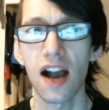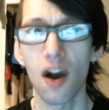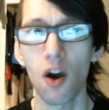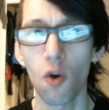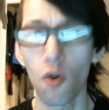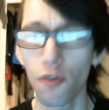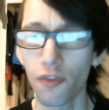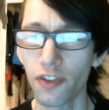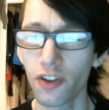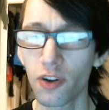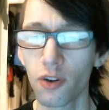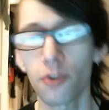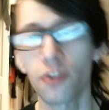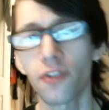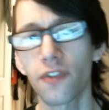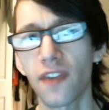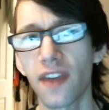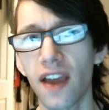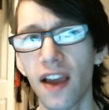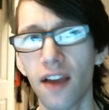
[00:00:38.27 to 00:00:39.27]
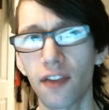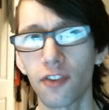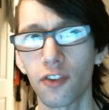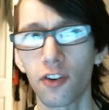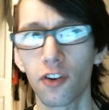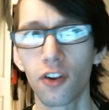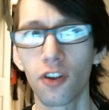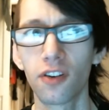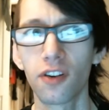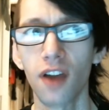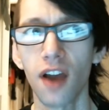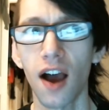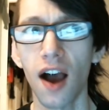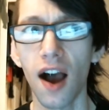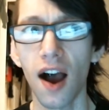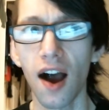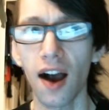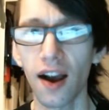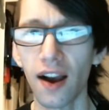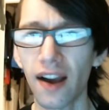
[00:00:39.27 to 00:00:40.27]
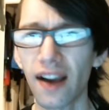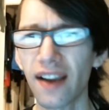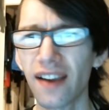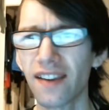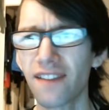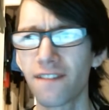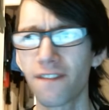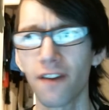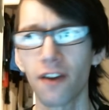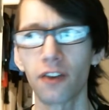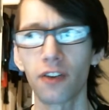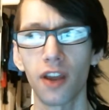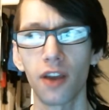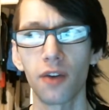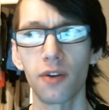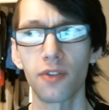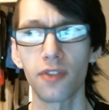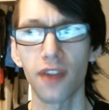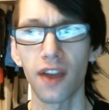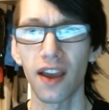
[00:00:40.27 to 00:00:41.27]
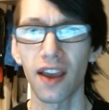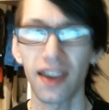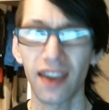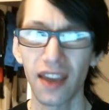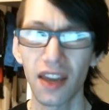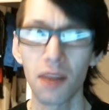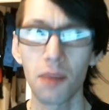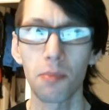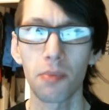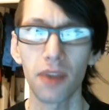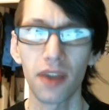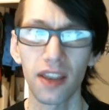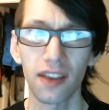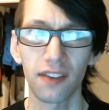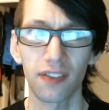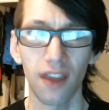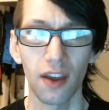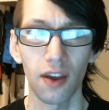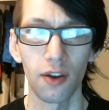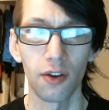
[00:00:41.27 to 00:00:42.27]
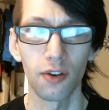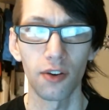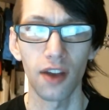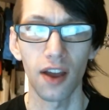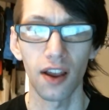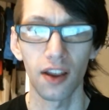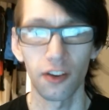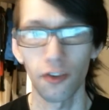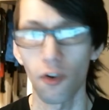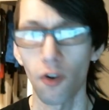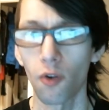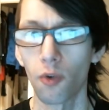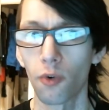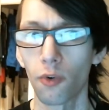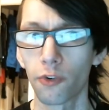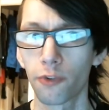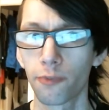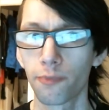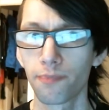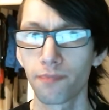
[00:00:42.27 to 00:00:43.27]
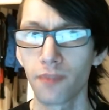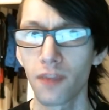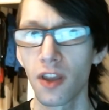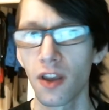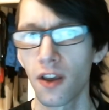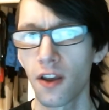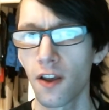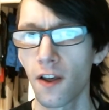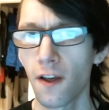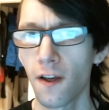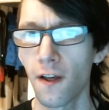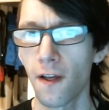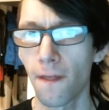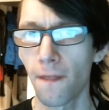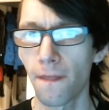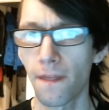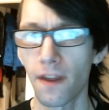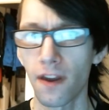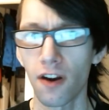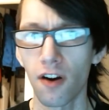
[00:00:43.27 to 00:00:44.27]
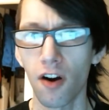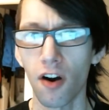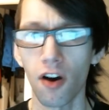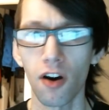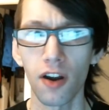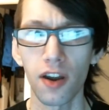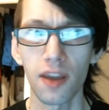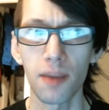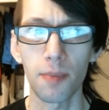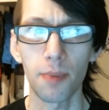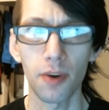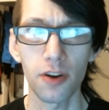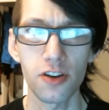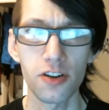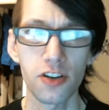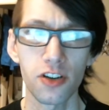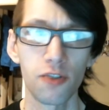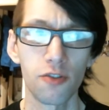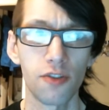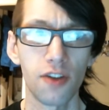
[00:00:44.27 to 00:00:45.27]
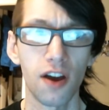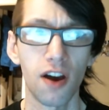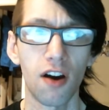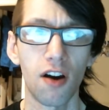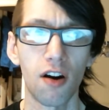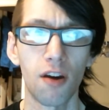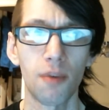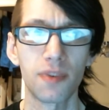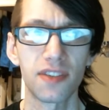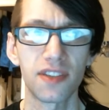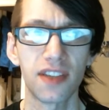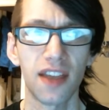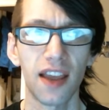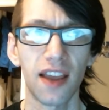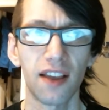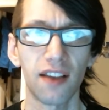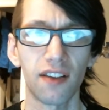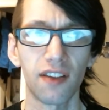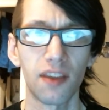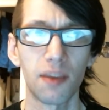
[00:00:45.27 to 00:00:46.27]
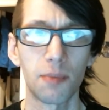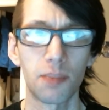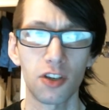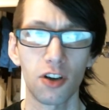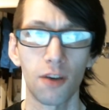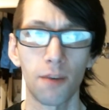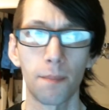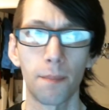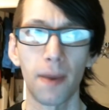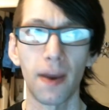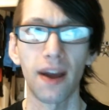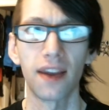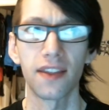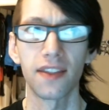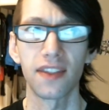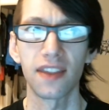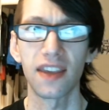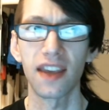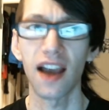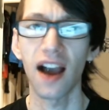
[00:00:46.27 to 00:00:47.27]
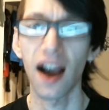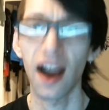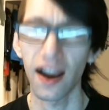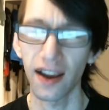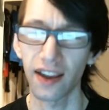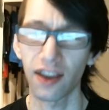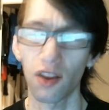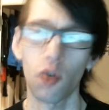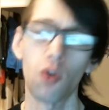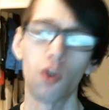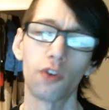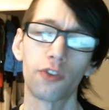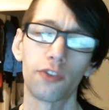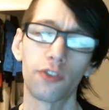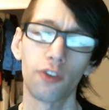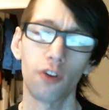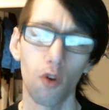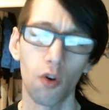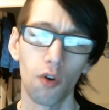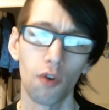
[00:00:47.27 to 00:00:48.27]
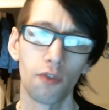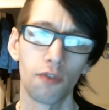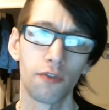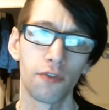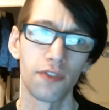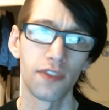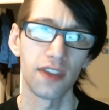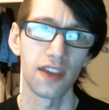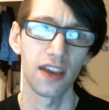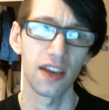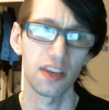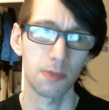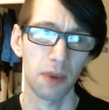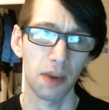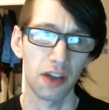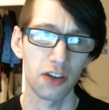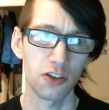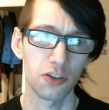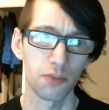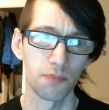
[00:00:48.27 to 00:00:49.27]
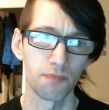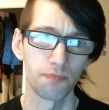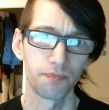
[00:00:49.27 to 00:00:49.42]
Over the course of the afternoon, I found out that it kind of breaks down as follows. There are a bunch of you that are particularly perturbed by the high cost of the expansion.